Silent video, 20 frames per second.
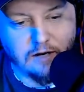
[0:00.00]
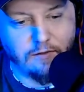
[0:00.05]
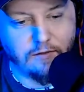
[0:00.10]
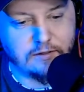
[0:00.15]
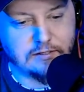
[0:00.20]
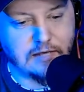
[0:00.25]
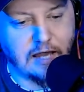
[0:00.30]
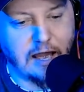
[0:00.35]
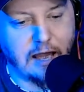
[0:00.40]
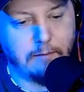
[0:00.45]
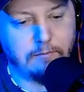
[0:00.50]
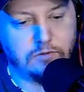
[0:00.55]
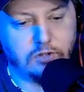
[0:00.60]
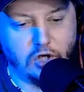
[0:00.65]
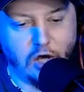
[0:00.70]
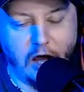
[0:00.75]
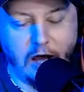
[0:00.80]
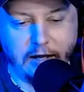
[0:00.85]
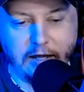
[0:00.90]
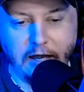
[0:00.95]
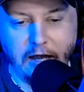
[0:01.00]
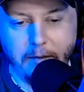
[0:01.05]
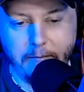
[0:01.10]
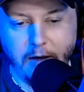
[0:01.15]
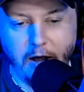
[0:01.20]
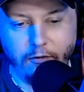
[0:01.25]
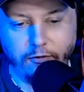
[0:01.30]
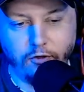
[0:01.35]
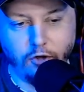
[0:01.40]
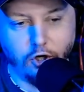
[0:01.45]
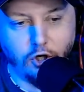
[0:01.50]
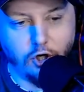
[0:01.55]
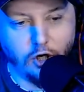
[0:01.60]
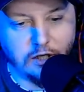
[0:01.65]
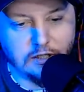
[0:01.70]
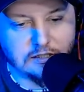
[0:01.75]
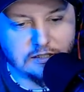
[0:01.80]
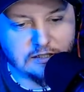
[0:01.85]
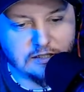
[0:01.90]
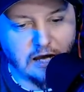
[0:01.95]
of the time talking about the
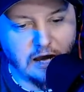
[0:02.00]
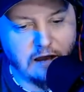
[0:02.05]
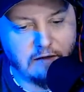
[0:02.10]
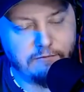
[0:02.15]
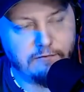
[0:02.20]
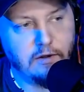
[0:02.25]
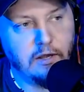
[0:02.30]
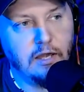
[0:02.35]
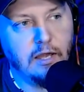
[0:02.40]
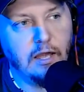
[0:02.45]
good stuff